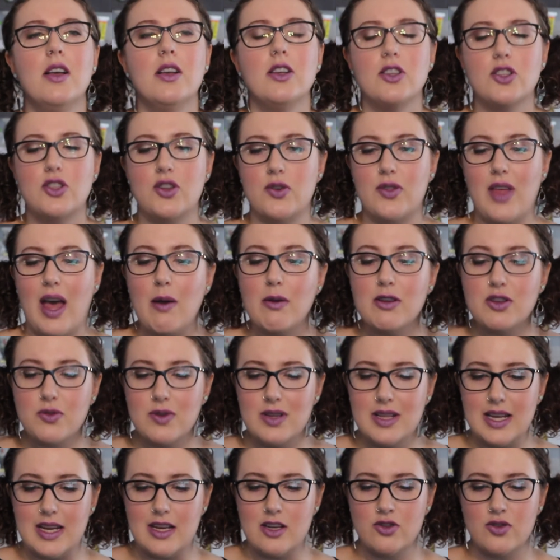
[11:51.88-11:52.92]
So that was
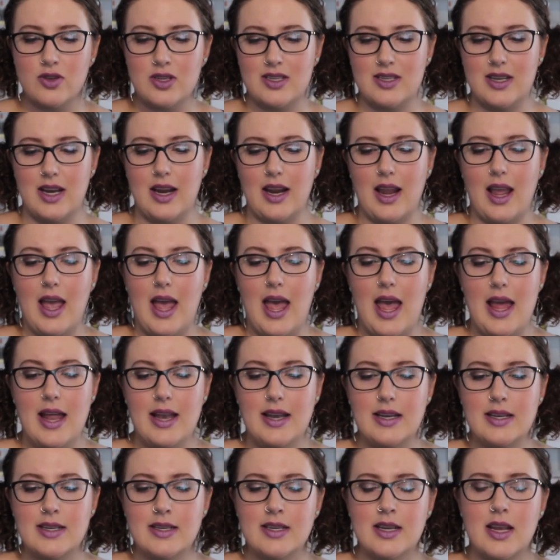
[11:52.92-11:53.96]
really interesting,
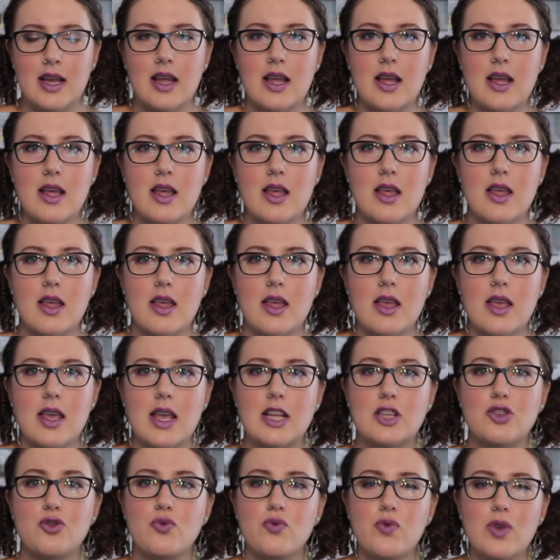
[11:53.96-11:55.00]
and
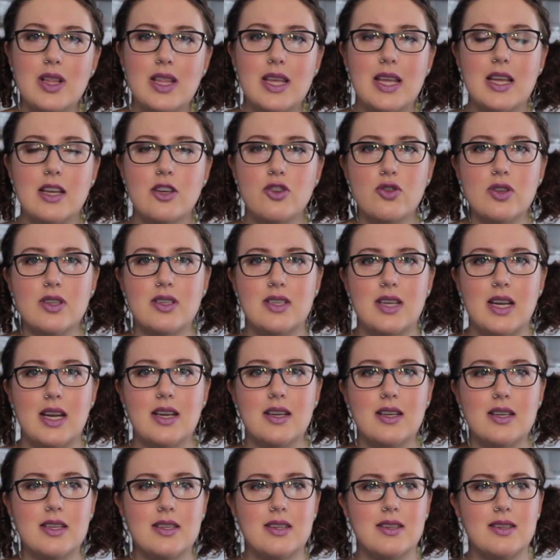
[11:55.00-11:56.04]
it's really
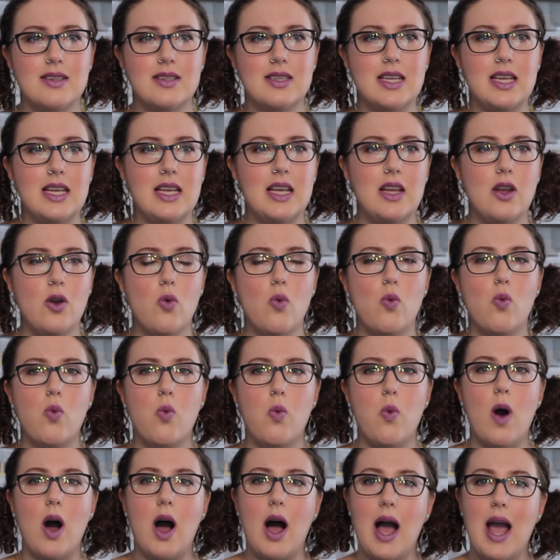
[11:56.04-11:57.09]
interesting to see
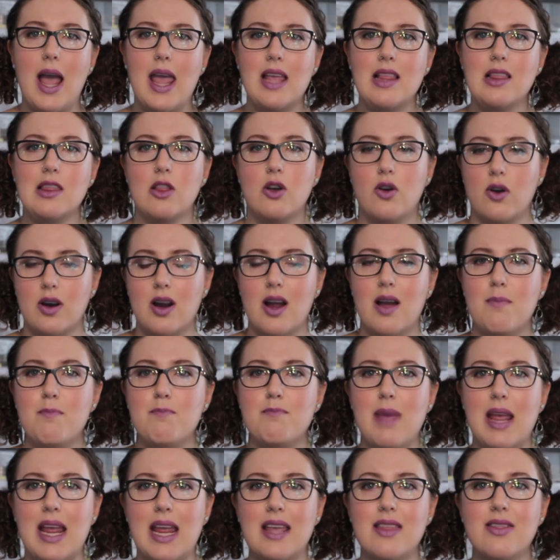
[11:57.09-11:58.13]
why Laura
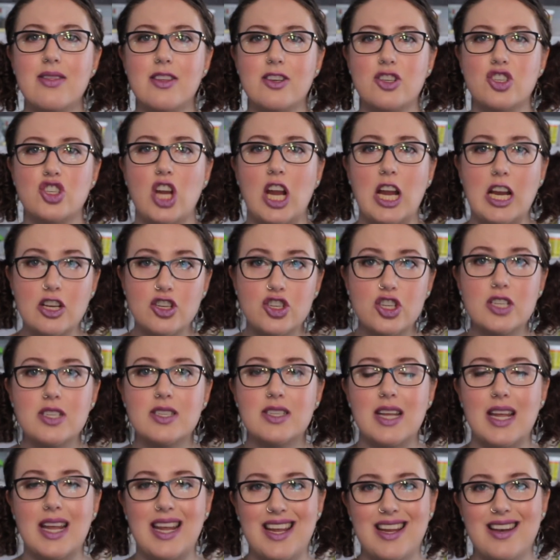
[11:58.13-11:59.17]
made the
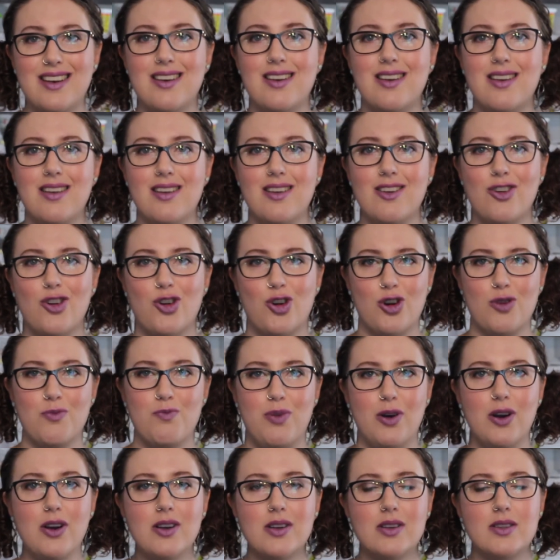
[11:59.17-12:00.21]
changes in her
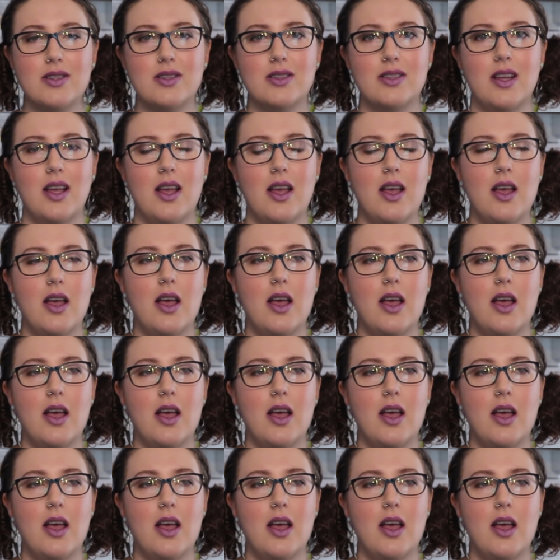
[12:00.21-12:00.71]
books